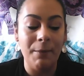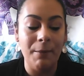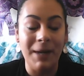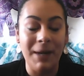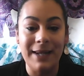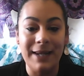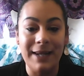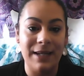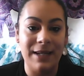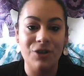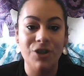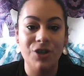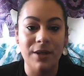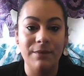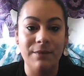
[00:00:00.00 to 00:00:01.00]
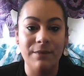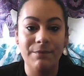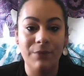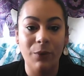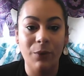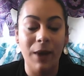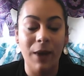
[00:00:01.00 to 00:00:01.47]
my attention,
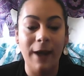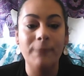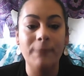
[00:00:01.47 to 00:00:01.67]
okay?